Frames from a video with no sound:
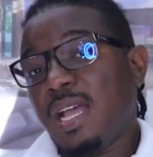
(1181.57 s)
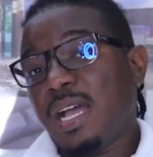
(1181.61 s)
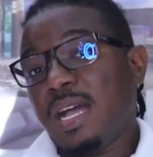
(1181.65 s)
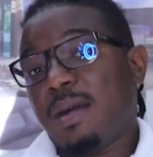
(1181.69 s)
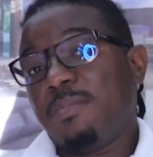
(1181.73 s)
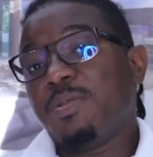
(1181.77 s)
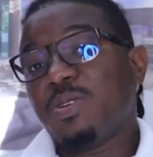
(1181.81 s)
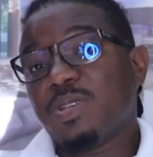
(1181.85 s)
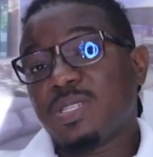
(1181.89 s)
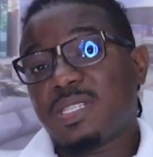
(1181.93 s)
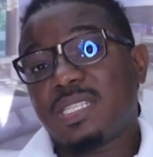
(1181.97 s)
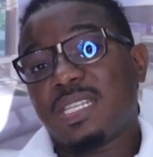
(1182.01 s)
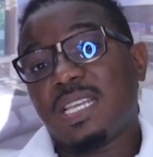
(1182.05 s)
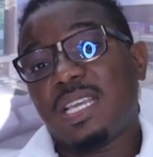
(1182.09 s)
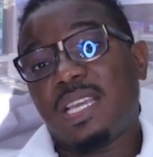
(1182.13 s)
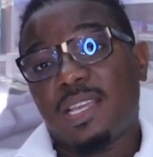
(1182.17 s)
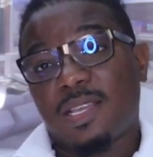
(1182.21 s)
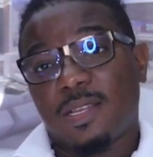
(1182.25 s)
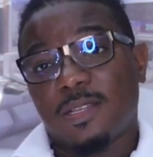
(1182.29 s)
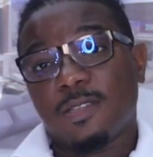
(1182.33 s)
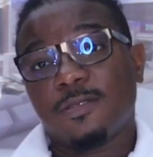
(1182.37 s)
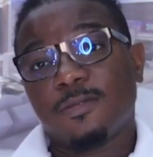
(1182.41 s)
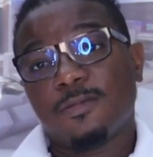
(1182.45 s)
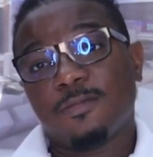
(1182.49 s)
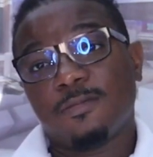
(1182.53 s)
I must say
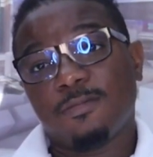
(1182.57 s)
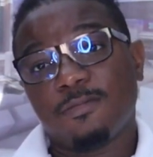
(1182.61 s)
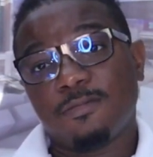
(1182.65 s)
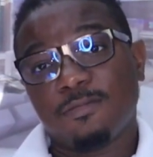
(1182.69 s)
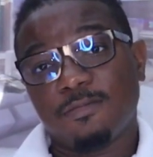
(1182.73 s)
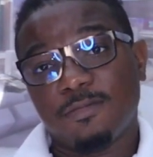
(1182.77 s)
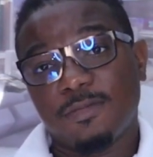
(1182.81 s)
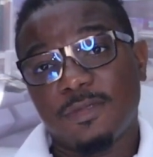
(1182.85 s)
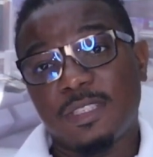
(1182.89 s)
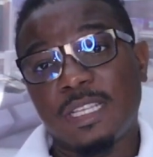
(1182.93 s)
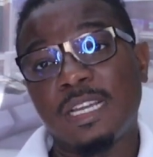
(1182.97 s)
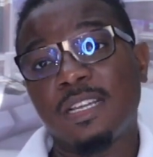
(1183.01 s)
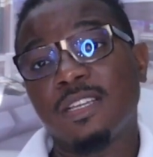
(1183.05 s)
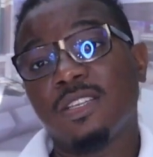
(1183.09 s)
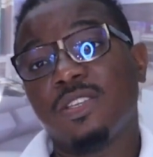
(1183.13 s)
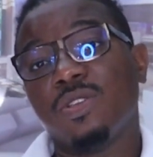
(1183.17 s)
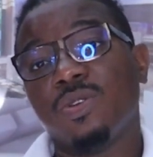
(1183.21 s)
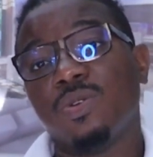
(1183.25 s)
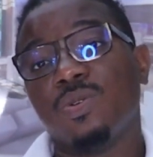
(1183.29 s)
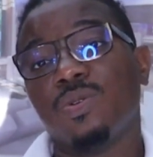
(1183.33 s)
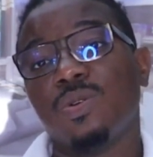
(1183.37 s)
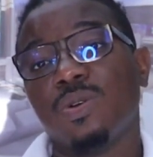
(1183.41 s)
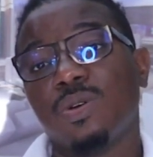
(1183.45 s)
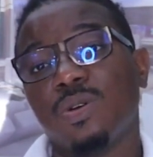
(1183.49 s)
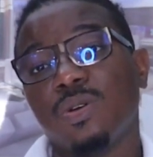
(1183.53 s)
thank
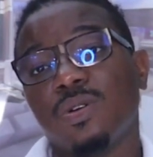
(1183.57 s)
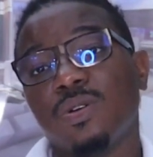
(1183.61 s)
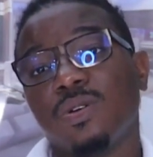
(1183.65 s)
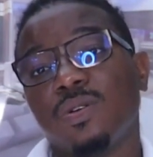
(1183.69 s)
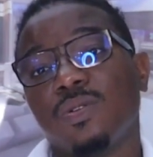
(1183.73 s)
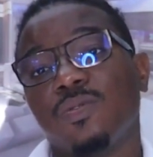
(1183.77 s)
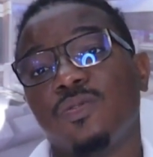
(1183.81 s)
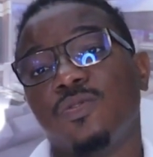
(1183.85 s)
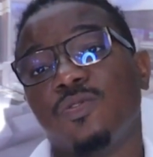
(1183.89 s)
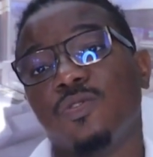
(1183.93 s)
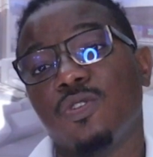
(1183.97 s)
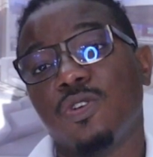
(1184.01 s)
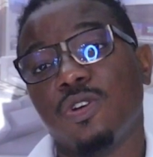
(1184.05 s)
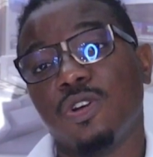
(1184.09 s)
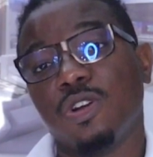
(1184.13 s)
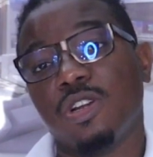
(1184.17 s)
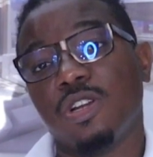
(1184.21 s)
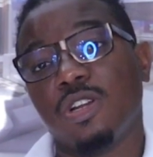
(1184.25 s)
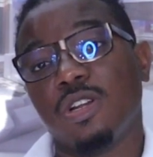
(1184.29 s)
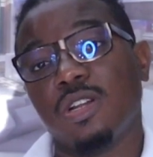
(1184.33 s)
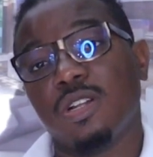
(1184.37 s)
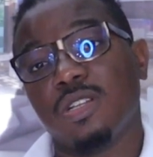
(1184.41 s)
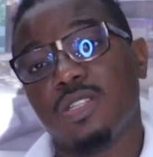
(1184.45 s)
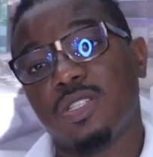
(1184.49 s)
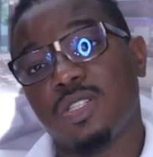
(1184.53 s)
you
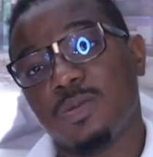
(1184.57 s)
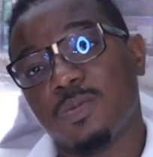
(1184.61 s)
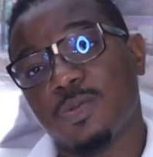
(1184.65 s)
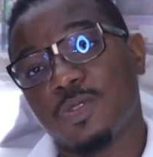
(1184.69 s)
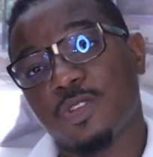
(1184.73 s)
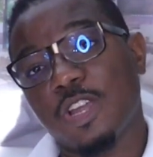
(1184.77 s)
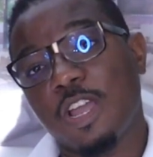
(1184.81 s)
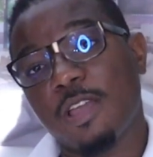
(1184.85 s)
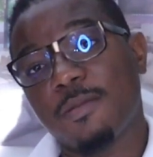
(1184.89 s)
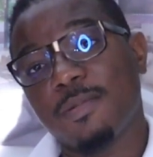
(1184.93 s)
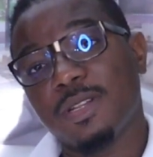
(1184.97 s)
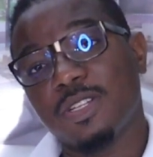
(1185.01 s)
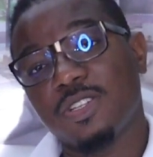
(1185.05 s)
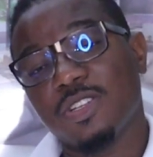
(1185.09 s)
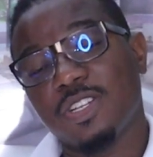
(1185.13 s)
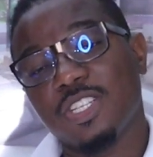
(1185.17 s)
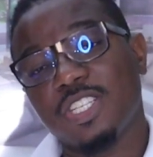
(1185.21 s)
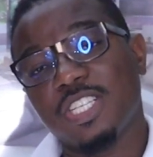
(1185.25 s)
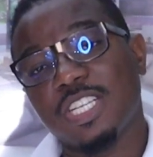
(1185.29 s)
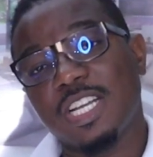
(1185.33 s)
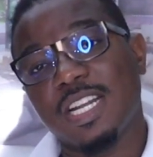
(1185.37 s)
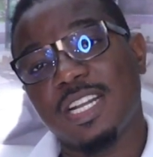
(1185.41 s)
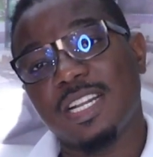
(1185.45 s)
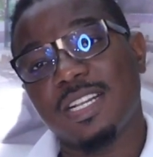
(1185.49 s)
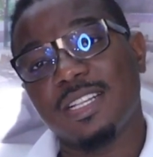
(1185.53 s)
for subscribing to the
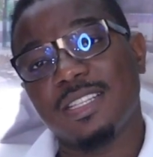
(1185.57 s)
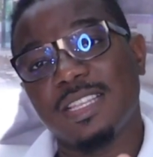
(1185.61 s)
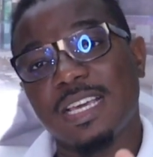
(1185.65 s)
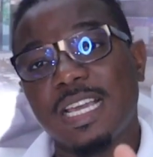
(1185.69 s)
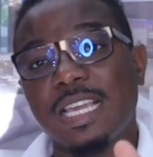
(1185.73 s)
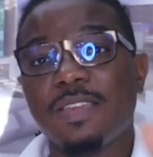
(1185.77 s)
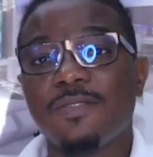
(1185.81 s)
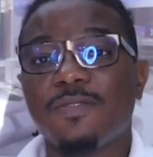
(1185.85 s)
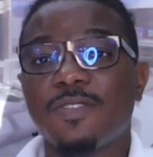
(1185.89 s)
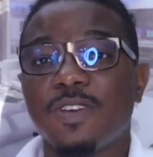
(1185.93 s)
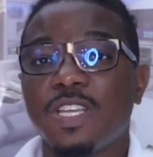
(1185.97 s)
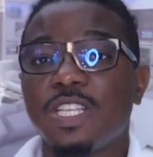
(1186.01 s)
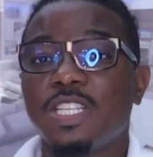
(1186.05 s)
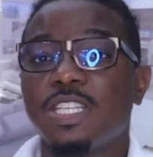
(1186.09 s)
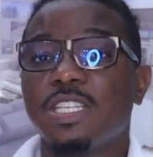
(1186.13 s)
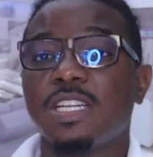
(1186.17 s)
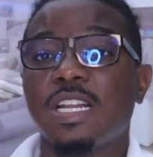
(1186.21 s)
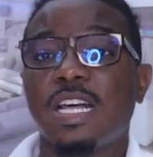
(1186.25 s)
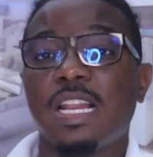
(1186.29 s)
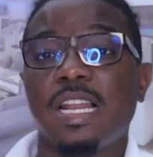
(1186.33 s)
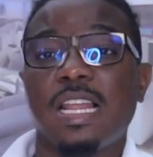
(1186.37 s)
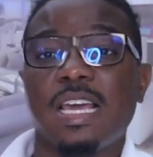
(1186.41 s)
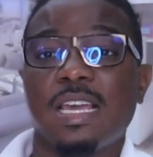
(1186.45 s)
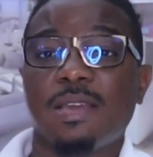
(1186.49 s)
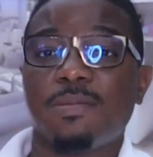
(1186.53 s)
channel. Thank you for hitting
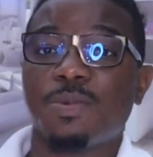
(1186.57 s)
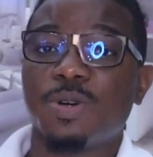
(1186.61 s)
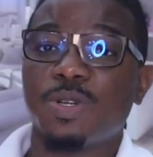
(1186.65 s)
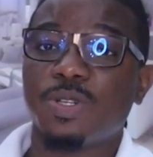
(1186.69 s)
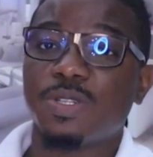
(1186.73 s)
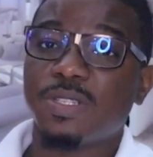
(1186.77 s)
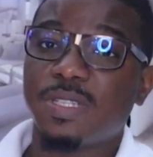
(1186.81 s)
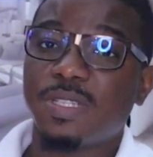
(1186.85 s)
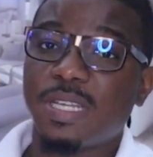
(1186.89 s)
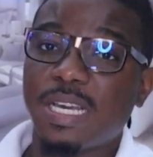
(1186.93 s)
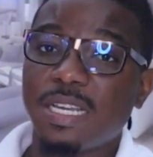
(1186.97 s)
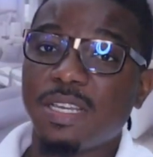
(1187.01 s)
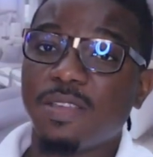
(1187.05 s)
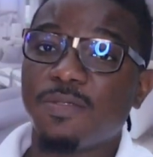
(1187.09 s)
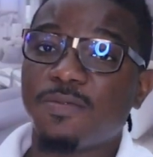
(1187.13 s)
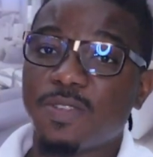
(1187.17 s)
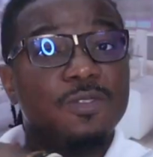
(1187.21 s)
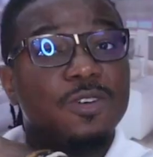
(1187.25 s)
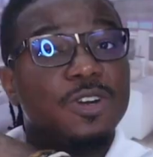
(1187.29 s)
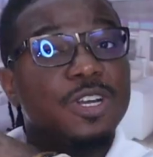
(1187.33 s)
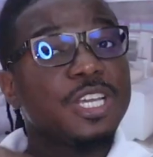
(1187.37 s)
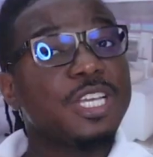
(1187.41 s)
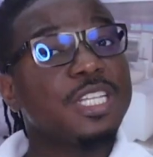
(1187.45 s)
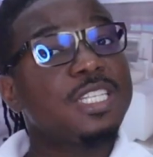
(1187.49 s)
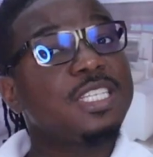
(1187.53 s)
that like button. Thank you
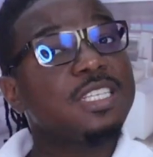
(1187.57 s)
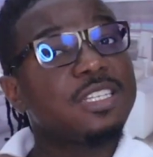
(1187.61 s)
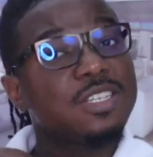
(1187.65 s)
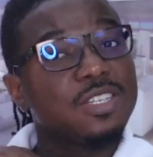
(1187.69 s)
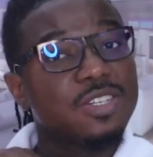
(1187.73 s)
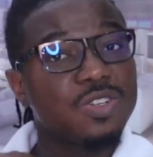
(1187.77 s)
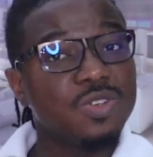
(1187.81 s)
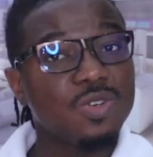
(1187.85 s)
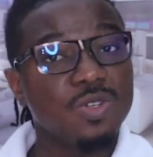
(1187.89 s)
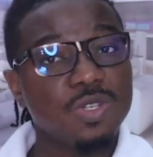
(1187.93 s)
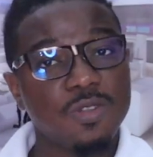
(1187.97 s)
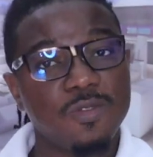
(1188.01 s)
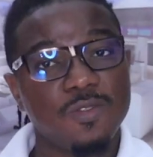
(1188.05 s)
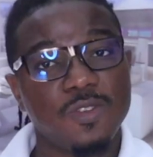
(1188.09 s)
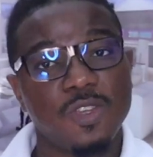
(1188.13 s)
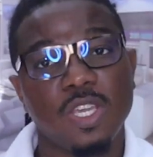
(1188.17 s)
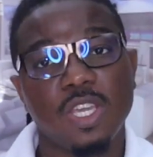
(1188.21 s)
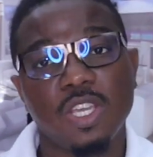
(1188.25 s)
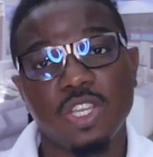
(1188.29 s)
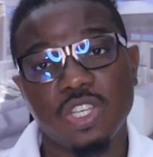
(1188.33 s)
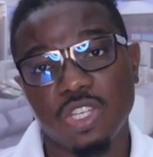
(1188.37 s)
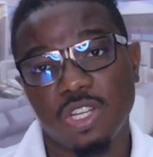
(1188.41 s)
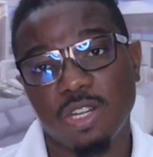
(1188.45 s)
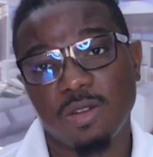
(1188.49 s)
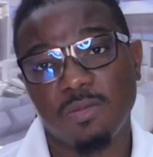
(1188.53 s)
for hitting the
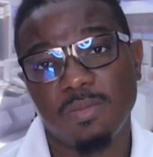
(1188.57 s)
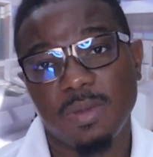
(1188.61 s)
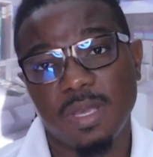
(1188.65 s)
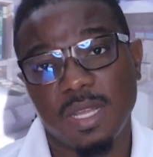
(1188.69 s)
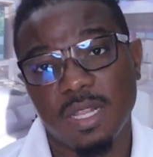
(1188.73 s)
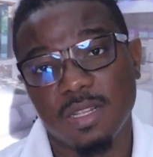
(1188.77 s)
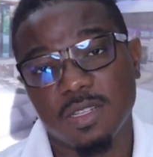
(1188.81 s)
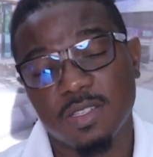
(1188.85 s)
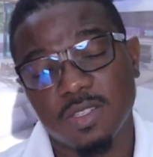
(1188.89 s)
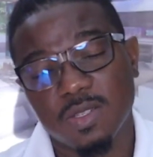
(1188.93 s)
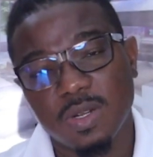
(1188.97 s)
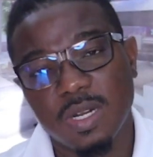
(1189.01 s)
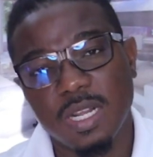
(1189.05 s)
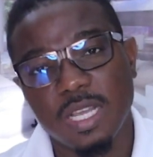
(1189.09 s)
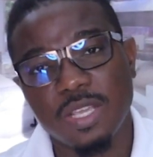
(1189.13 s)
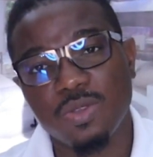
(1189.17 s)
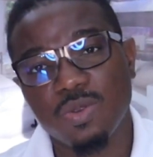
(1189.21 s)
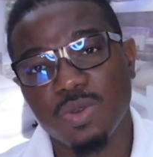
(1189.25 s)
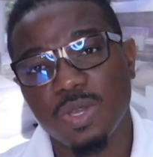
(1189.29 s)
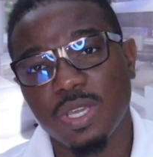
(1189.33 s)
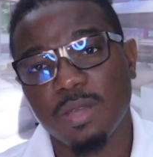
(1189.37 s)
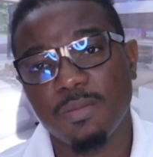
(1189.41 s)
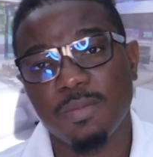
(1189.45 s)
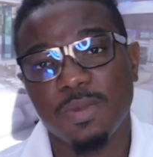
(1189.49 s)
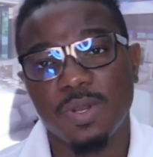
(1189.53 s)
notification bell so that
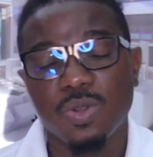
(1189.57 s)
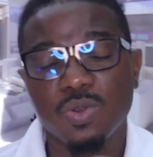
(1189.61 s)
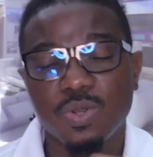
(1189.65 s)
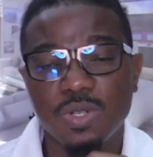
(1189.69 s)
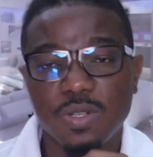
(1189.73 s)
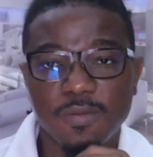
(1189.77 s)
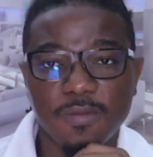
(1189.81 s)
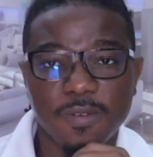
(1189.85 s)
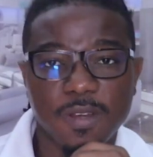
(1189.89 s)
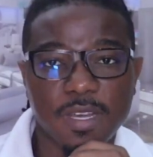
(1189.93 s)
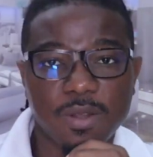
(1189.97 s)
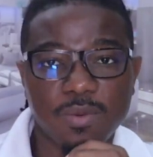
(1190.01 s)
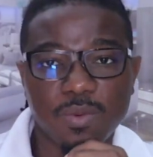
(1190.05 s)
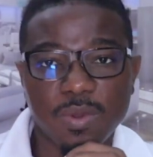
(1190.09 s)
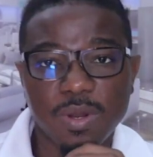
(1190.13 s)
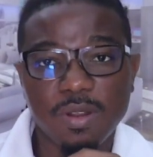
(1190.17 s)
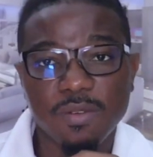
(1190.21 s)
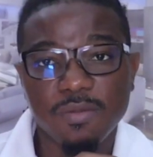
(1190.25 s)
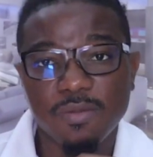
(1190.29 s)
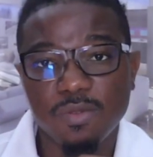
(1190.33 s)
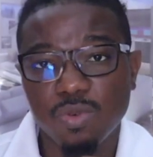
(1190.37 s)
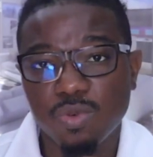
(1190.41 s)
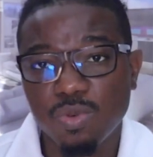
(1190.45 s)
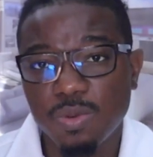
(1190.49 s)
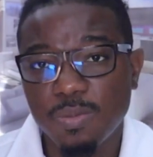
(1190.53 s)
you can be notified
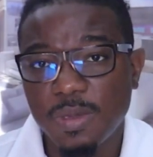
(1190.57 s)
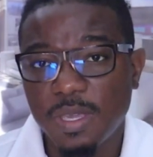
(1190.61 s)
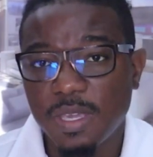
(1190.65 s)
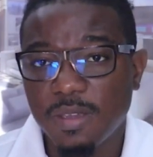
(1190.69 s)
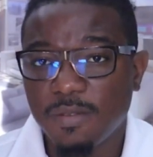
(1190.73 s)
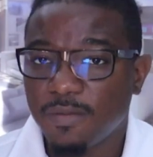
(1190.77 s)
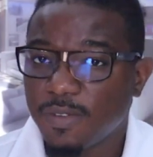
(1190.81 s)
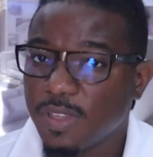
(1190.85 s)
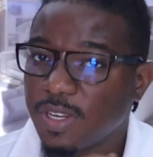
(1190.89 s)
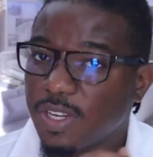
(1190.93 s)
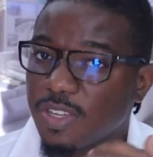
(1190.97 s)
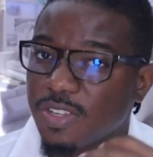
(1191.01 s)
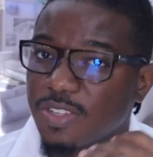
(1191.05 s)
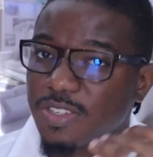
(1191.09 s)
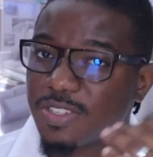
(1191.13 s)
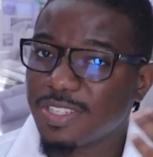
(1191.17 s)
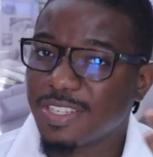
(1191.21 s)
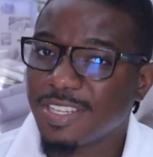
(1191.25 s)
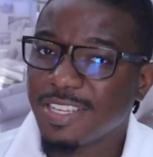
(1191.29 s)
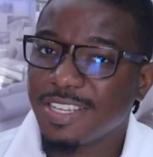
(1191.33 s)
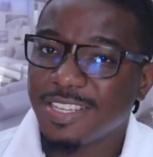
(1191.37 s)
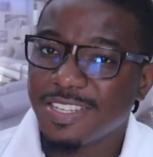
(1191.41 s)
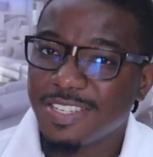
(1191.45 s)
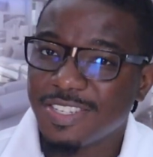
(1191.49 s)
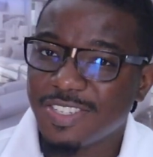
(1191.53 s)
whenever we make videos
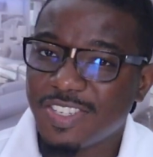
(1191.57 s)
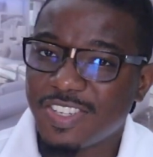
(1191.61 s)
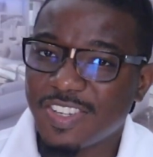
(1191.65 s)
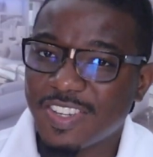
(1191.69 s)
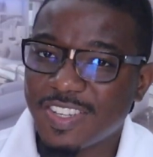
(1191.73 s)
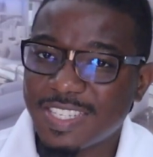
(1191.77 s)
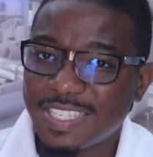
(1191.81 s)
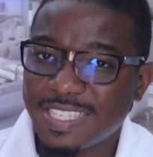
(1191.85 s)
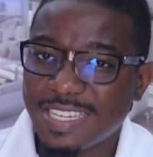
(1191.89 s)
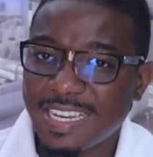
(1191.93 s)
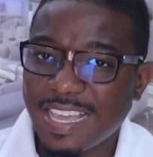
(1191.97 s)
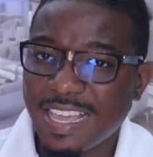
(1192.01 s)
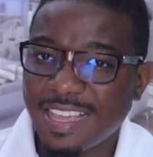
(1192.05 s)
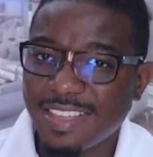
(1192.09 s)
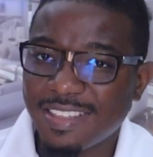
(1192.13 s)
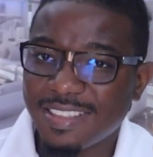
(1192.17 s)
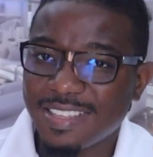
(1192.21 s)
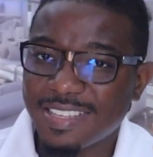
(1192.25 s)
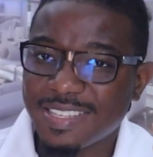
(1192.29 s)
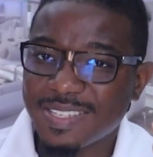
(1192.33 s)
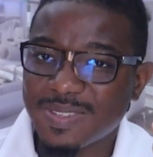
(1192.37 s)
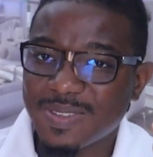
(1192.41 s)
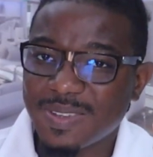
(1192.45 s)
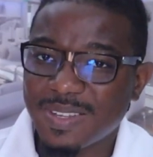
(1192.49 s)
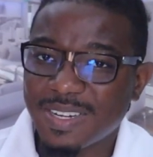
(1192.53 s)
just like
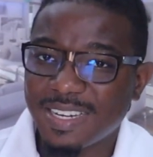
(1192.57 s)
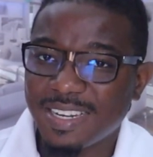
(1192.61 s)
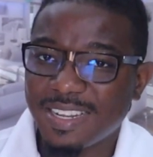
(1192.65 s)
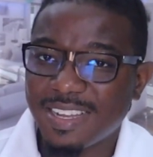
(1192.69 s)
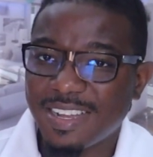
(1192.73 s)
this one.